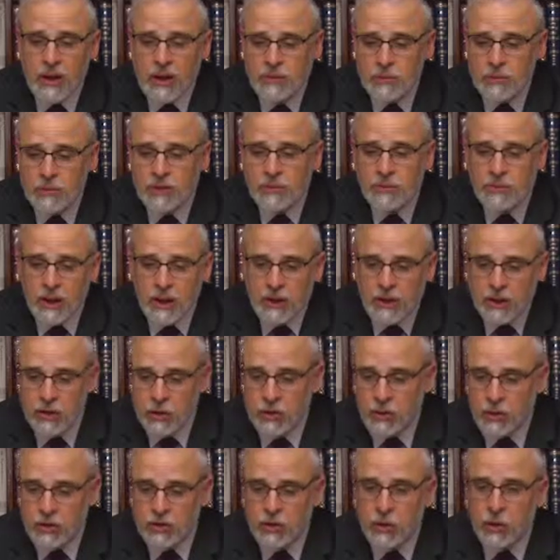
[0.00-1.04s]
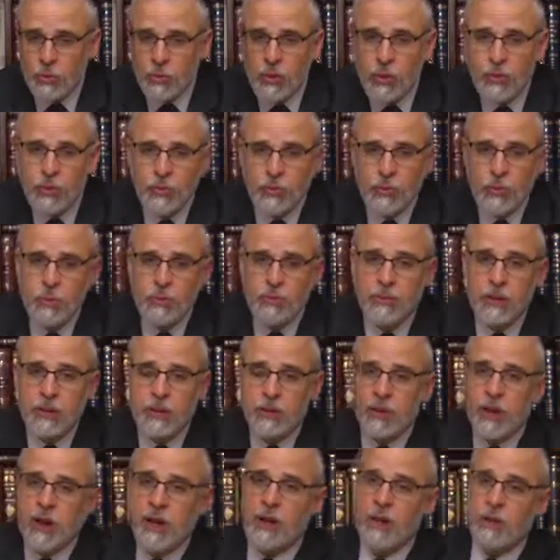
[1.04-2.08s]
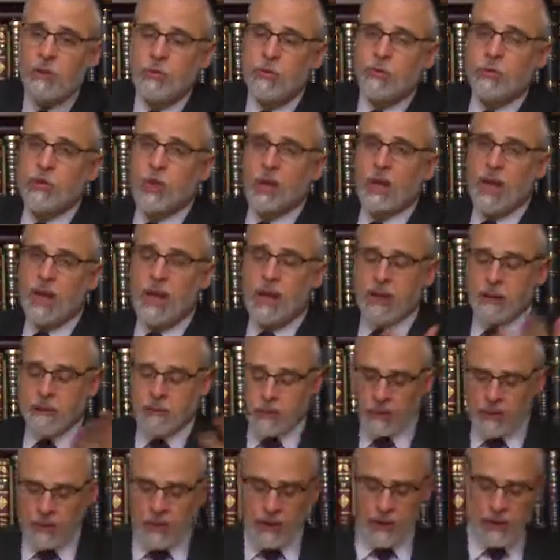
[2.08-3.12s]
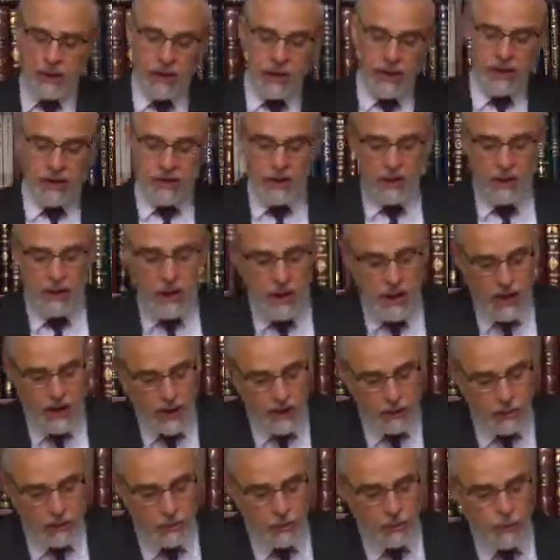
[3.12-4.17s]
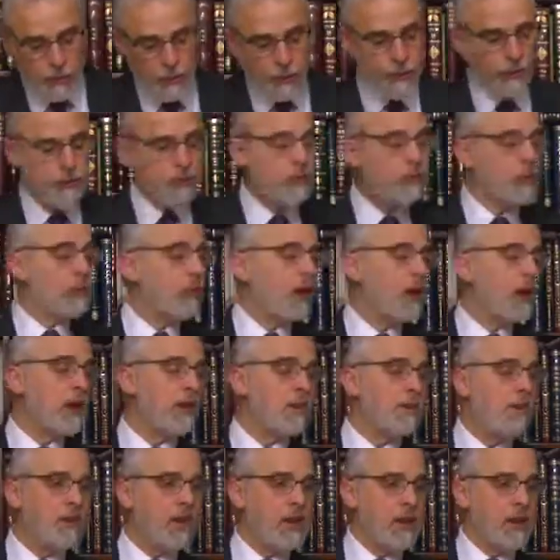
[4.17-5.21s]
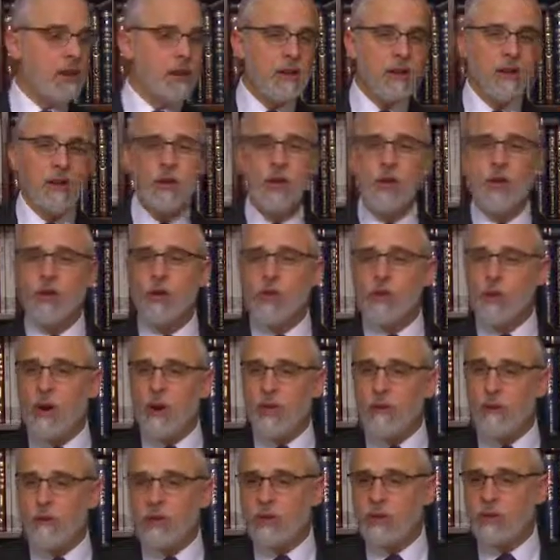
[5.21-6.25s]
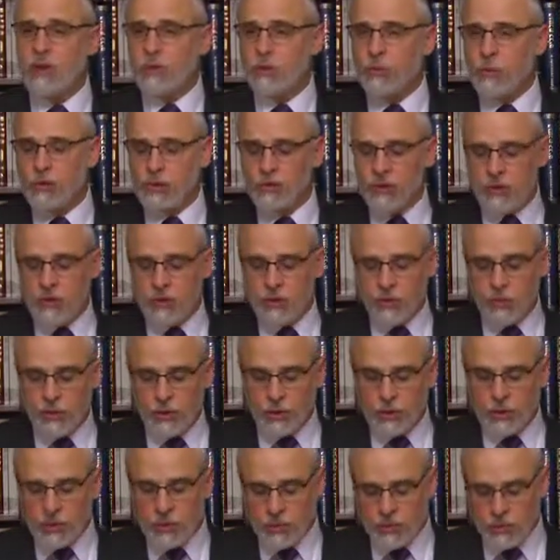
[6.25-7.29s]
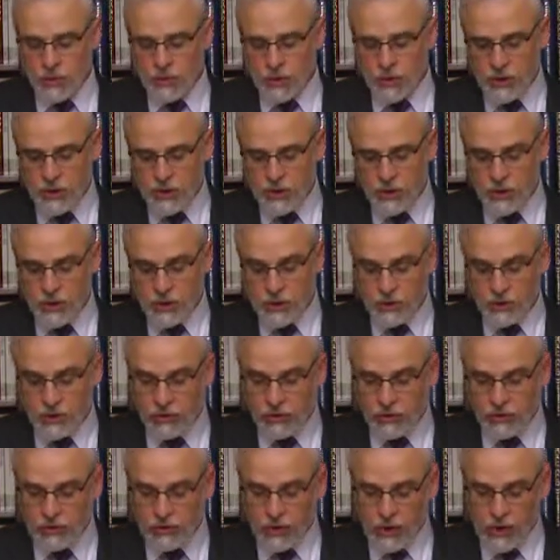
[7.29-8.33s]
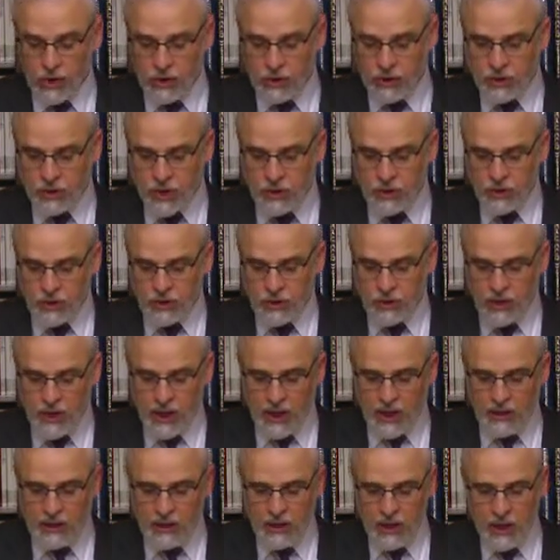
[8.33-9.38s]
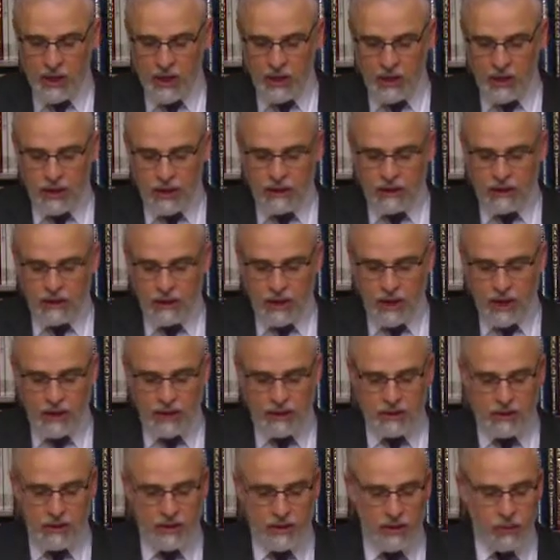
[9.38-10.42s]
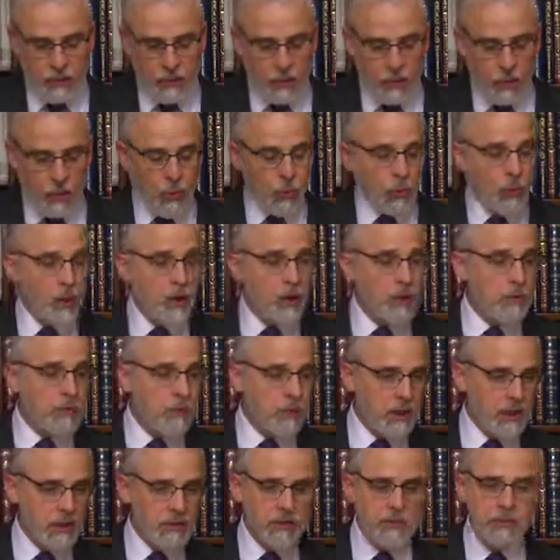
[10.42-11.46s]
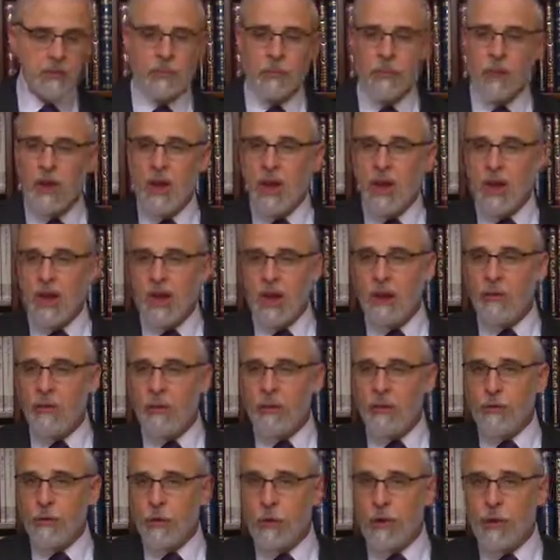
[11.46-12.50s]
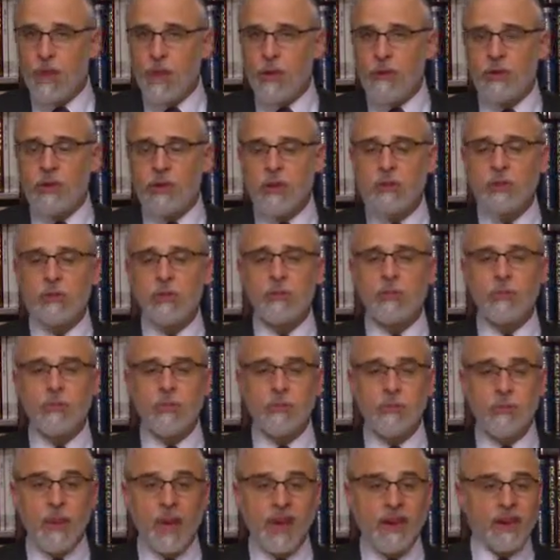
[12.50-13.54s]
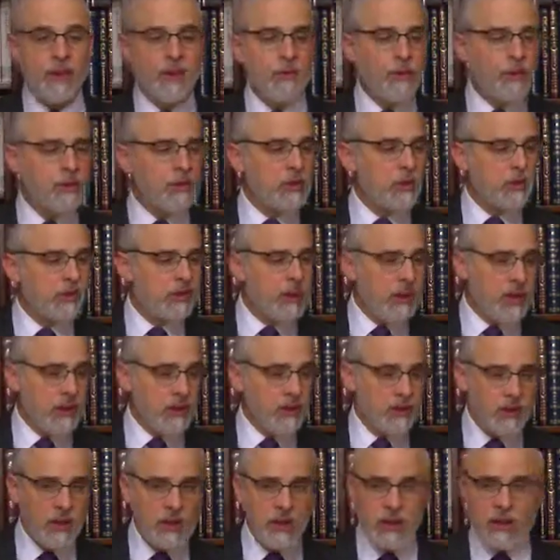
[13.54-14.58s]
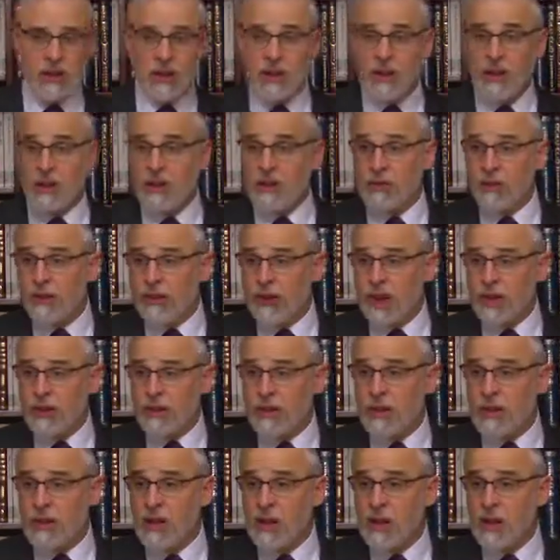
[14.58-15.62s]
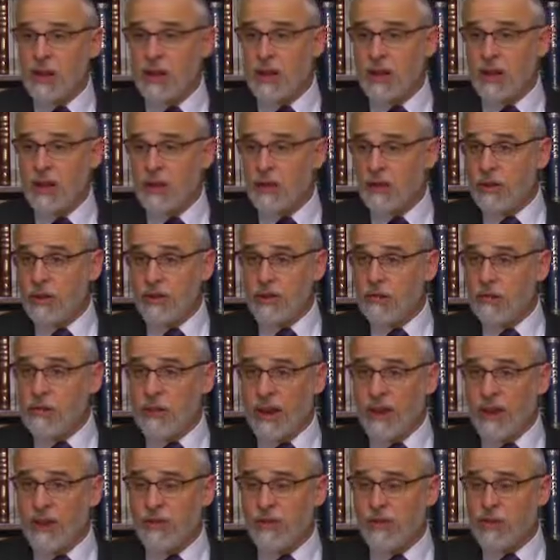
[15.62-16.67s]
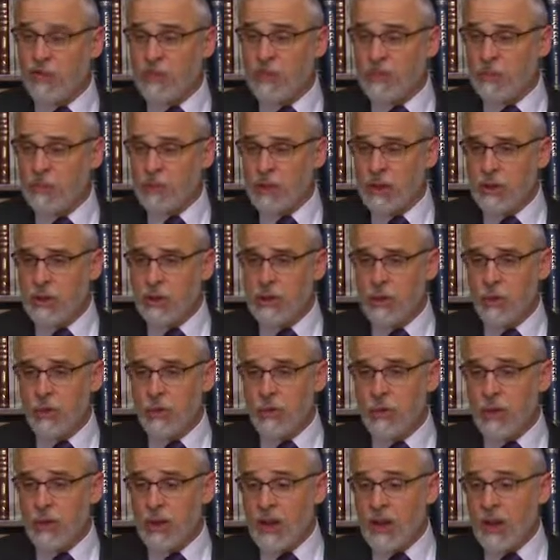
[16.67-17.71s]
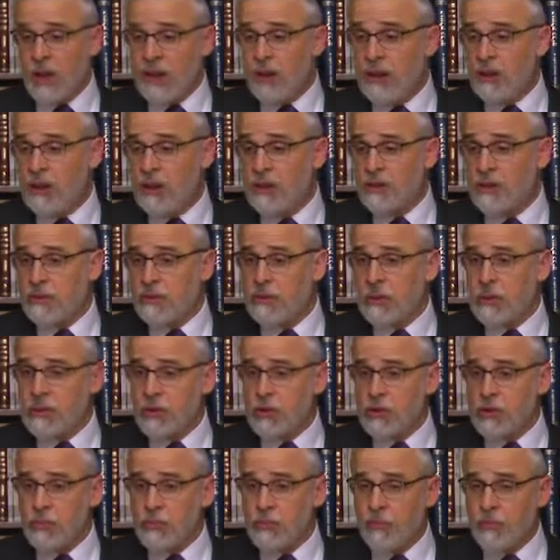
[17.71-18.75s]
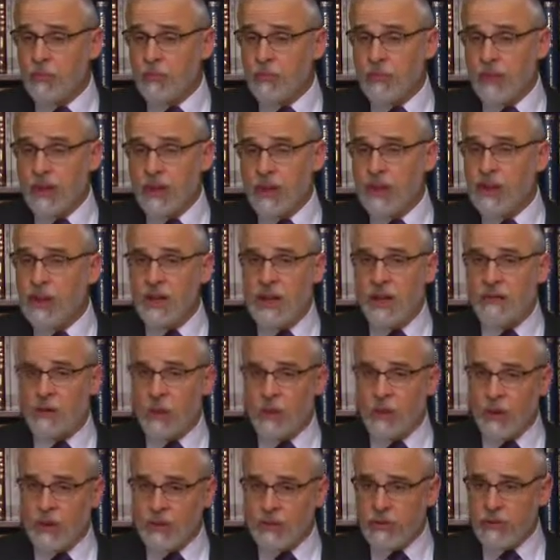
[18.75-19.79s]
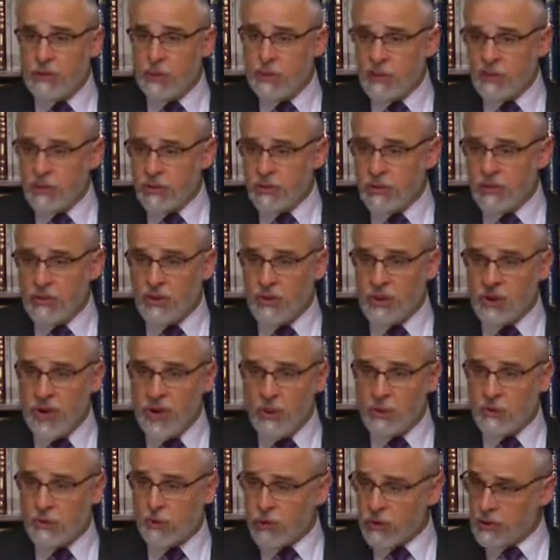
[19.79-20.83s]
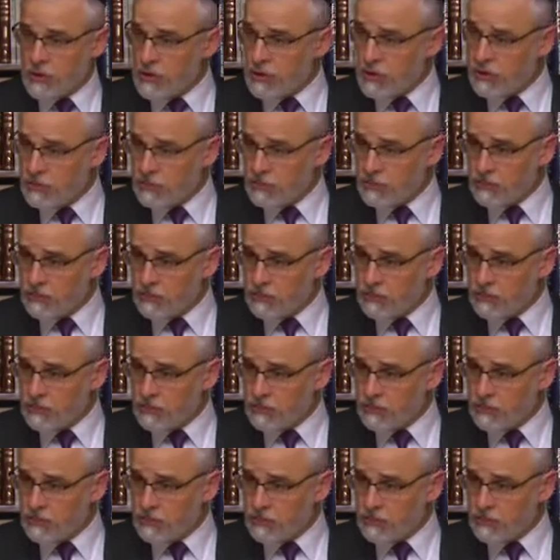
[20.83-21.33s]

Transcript: Mispeh, the eulogy, will be great in Yerushalayim, and it refers to a vague reference which there's a struggle to understand exactly what it means. And Rav Kook gives this magnificent essay, in fact, this magnificent speech, and in the speech, he never once mentions the name of Herzl.